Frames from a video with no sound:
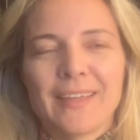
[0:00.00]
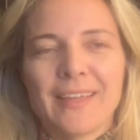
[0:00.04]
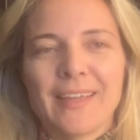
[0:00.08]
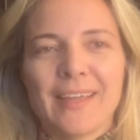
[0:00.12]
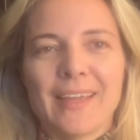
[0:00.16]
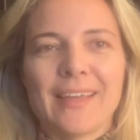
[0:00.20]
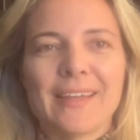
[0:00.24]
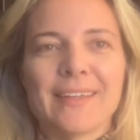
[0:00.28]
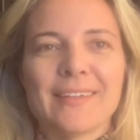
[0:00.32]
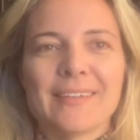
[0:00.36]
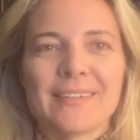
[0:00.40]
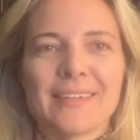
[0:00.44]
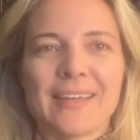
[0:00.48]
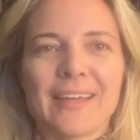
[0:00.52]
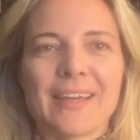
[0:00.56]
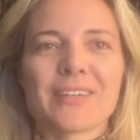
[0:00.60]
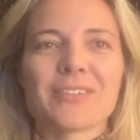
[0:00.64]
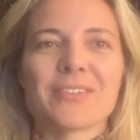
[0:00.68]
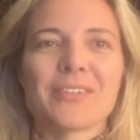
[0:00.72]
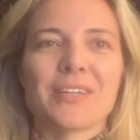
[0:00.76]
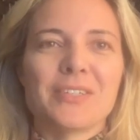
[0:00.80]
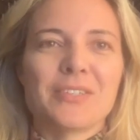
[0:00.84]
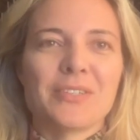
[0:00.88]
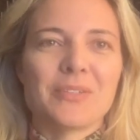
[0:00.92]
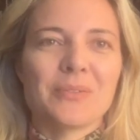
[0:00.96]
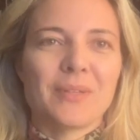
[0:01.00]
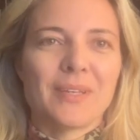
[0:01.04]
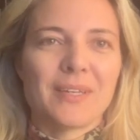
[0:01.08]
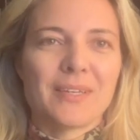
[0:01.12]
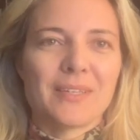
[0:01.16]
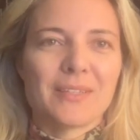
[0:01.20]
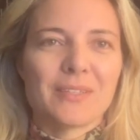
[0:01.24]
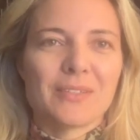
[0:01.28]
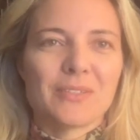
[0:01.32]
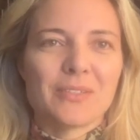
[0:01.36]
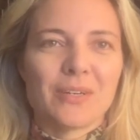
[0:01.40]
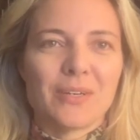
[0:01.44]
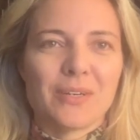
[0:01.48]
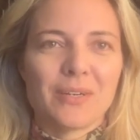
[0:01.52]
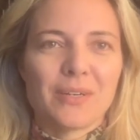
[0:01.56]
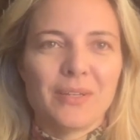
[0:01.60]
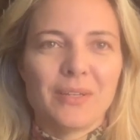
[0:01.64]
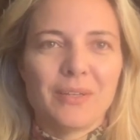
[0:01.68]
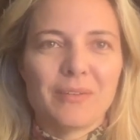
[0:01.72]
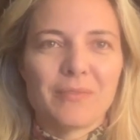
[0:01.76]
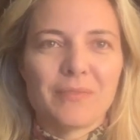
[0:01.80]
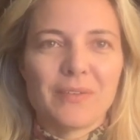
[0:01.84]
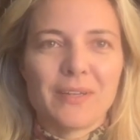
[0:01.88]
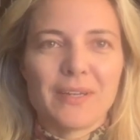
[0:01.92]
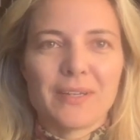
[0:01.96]
And actually, I do like the toggle
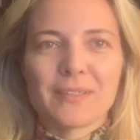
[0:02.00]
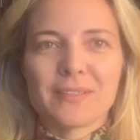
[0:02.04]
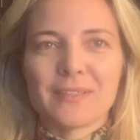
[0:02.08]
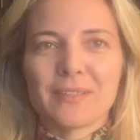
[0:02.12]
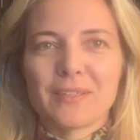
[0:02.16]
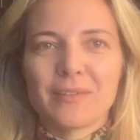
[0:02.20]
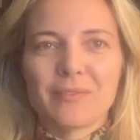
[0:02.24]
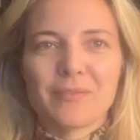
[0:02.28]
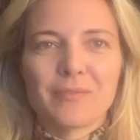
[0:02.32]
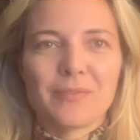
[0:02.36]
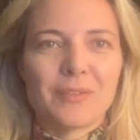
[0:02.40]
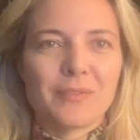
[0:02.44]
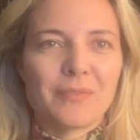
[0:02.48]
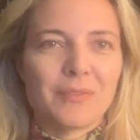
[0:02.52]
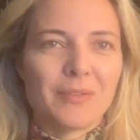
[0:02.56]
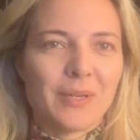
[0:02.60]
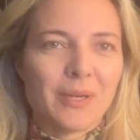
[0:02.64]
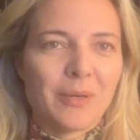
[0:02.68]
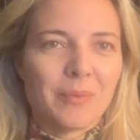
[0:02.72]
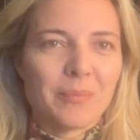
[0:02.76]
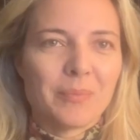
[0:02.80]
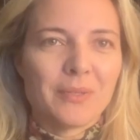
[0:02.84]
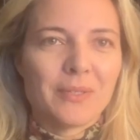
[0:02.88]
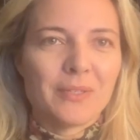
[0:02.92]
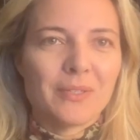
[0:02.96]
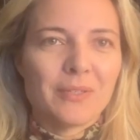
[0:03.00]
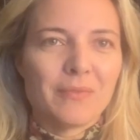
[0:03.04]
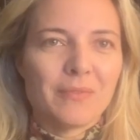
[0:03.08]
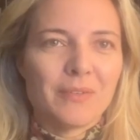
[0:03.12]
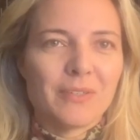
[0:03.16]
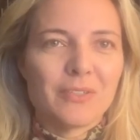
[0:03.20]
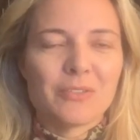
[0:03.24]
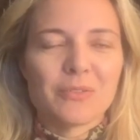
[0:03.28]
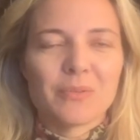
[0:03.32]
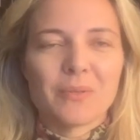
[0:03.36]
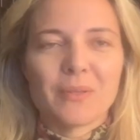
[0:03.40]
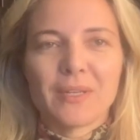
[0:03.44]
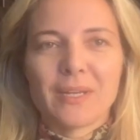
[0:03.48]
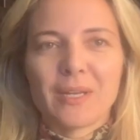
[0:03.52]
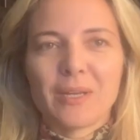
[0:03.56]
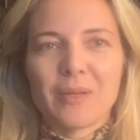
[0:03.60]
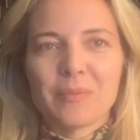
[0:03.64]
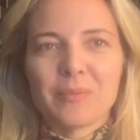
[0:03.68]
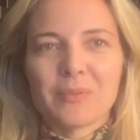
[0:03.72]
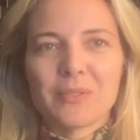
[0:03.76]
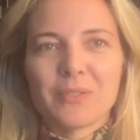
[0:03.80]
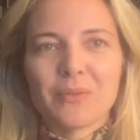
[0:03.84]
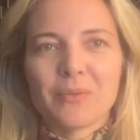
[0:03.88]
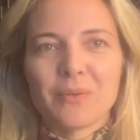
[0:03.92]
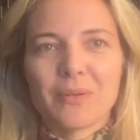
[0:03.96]
effect of if you help the individual, it
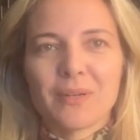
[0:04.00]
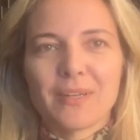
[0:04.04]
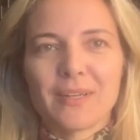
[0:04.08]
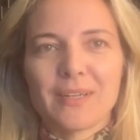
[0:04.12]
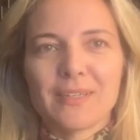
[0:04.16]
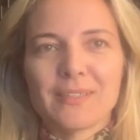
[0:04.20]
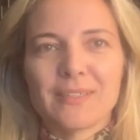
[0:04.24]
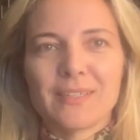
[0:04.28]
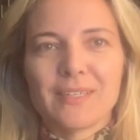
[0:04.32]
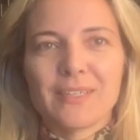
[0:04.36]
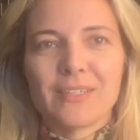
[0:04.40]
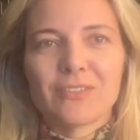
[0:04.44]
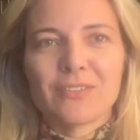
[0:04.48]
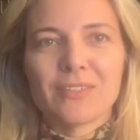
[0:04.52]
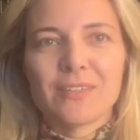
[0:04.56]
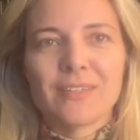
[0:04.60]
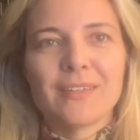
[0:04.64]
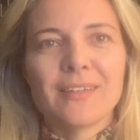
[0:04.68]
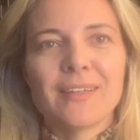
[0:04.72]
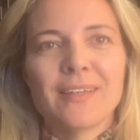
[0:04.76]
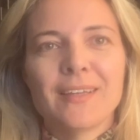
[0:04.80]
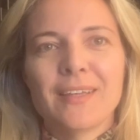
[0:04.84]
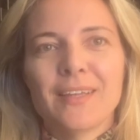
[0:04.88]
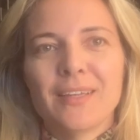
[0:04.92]
helps the organization.